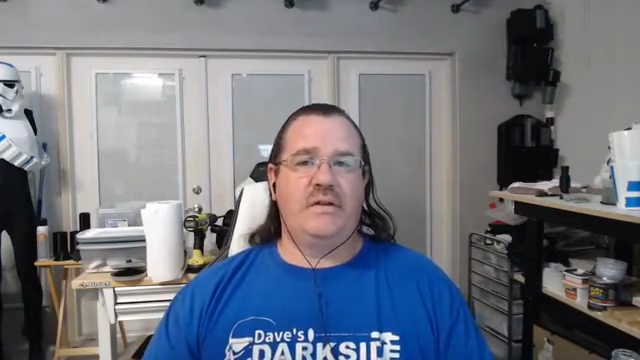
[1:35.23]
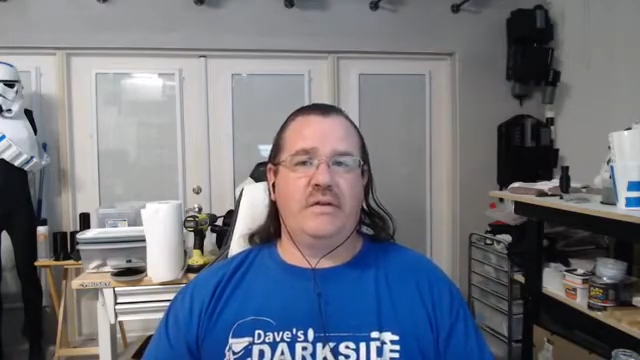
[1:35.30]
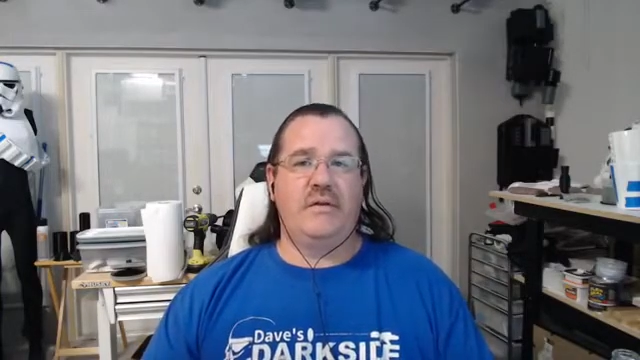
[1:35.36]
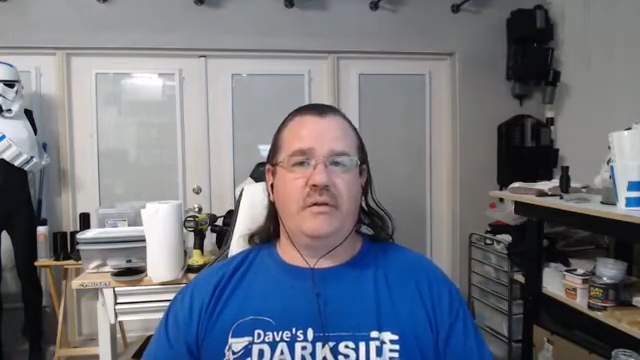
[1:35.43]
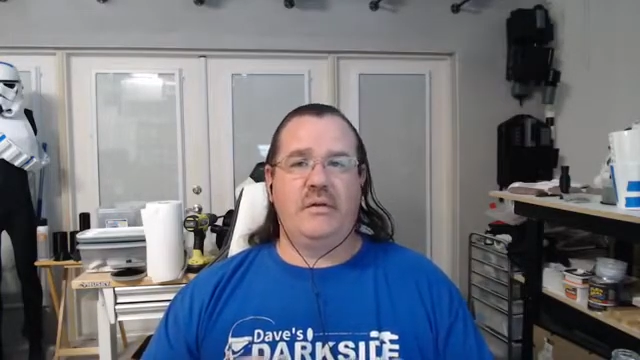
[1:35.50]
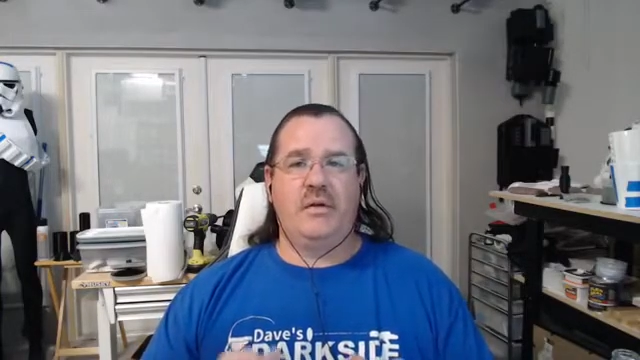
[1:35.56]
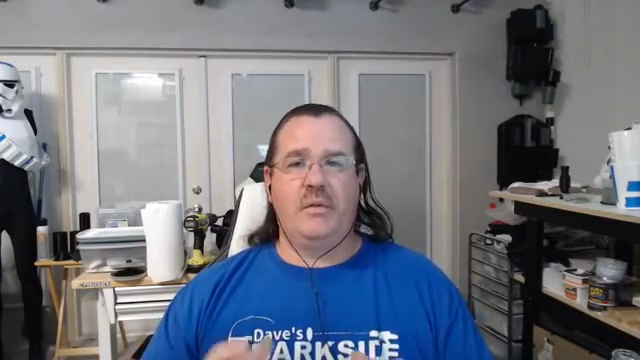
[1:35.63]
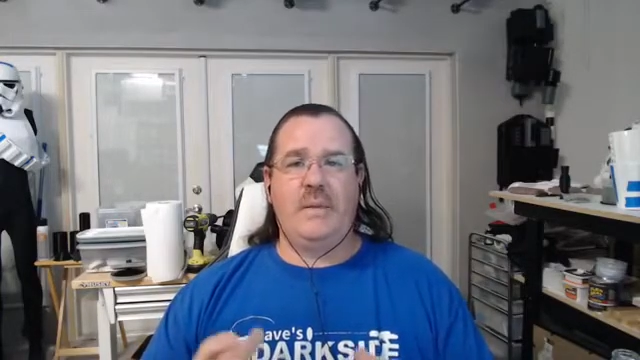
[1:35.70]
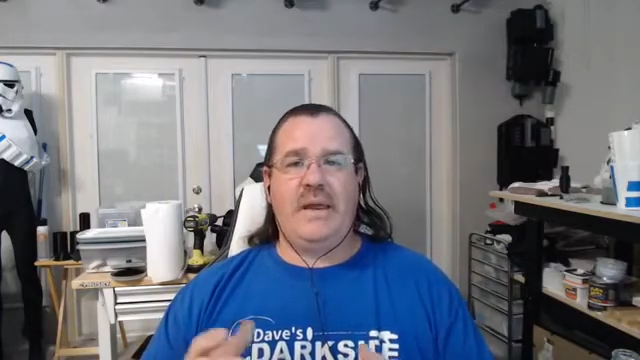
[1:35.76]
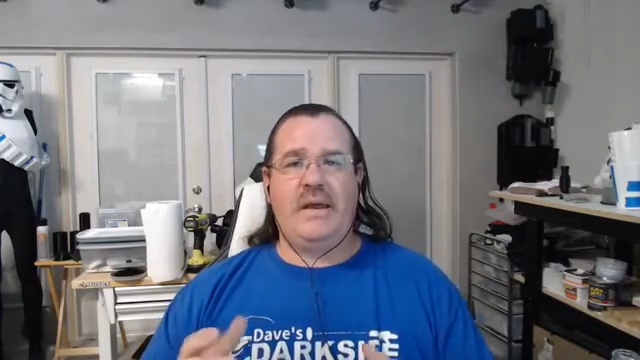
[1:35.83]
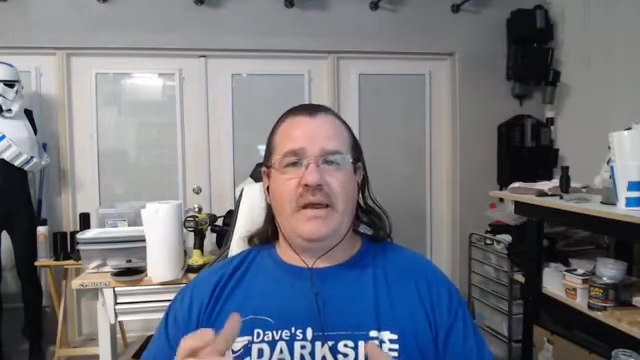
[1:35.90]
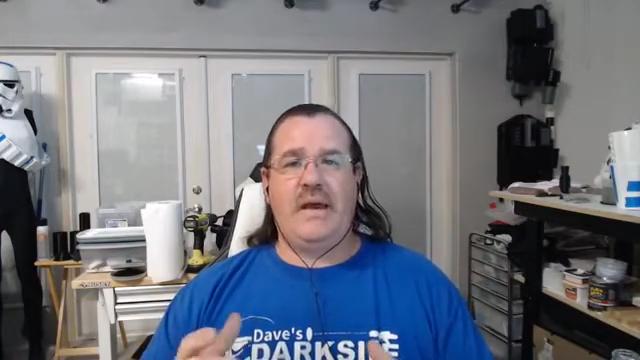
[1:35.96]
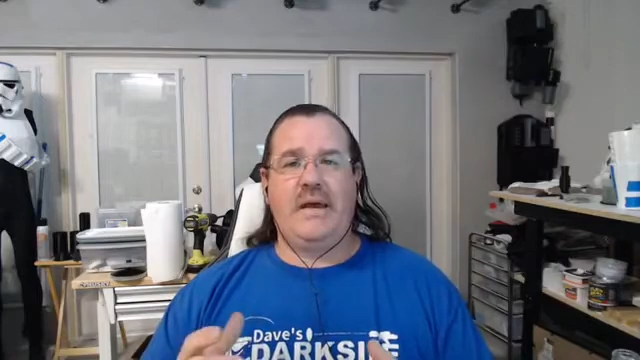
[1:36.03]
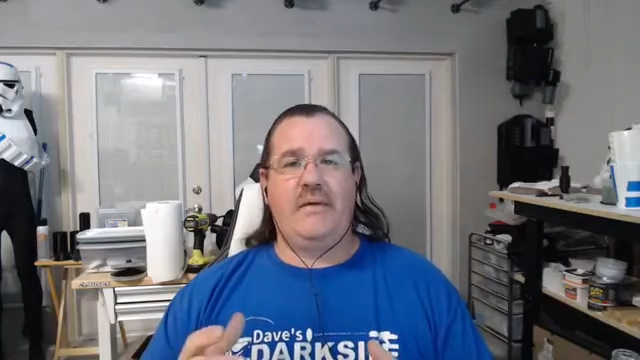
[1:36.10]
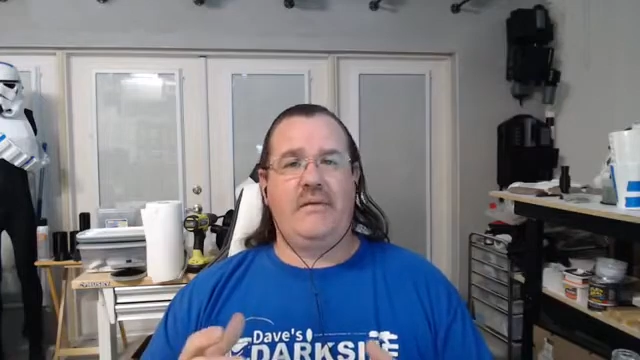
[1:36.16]
You may
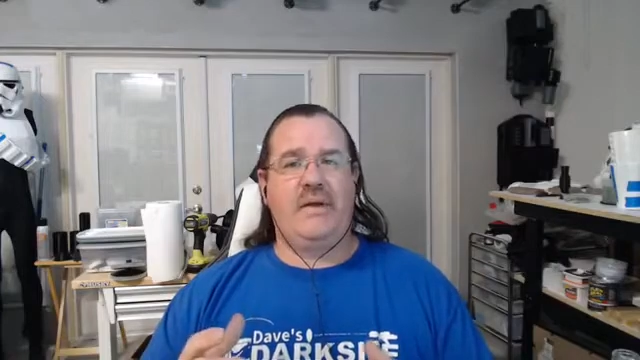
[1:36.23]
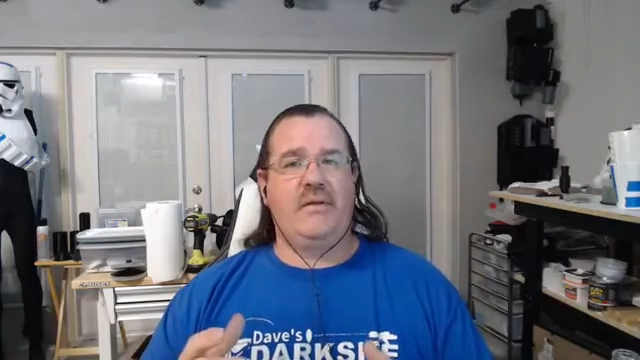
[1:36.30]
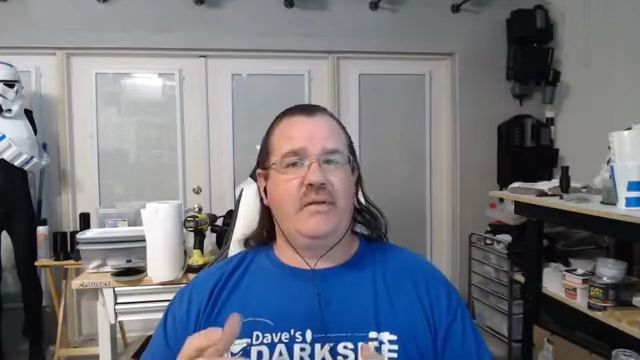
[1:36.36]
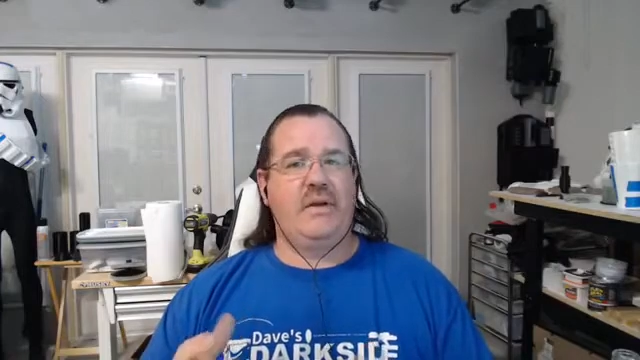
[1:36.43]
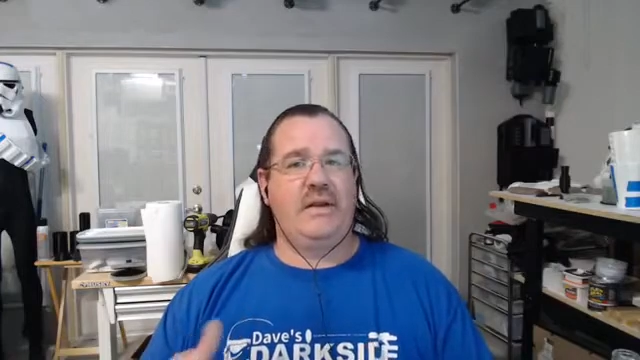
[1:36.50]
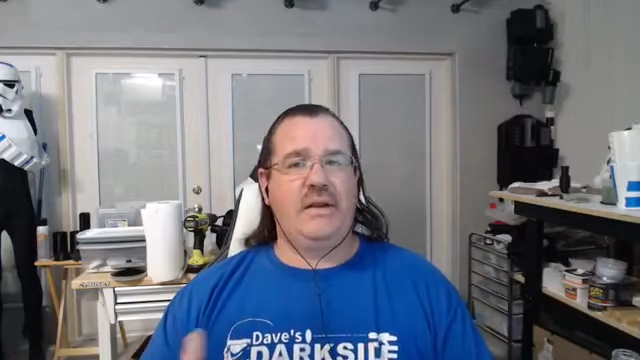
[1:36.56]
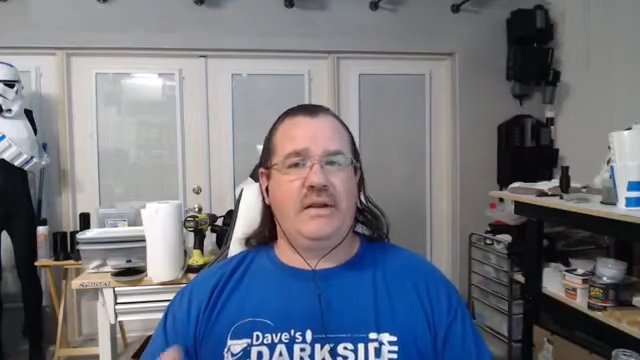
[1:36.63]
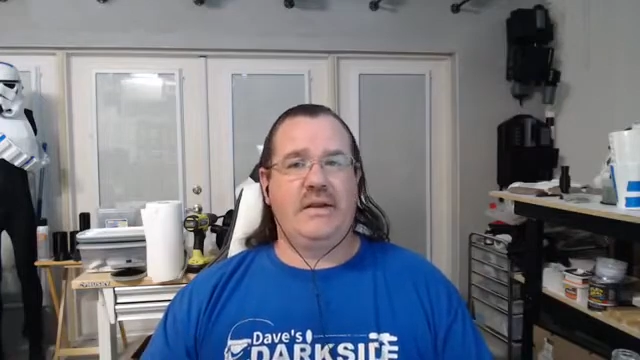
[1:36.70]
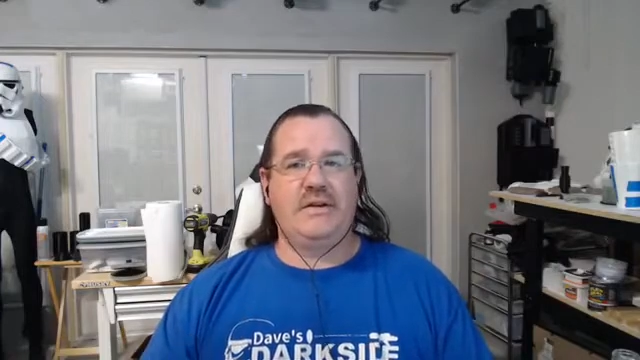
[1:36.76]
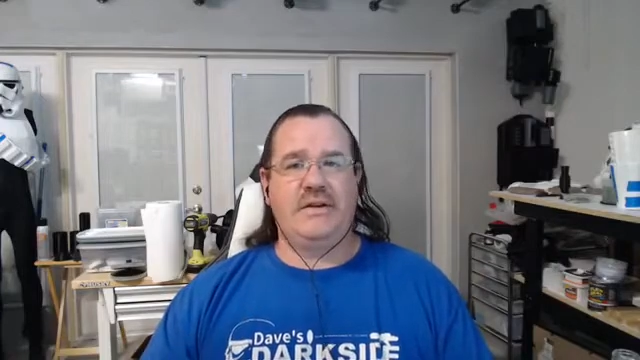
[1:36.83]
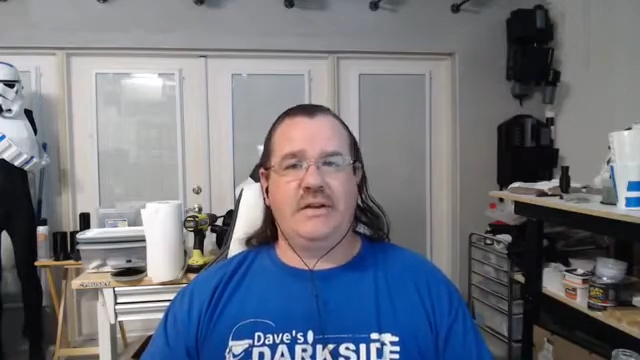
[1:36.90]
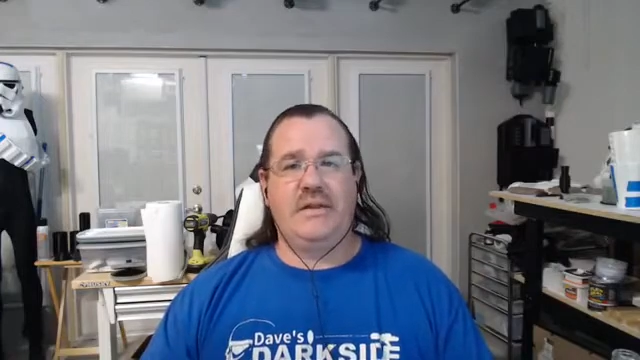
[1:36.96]
have everything that you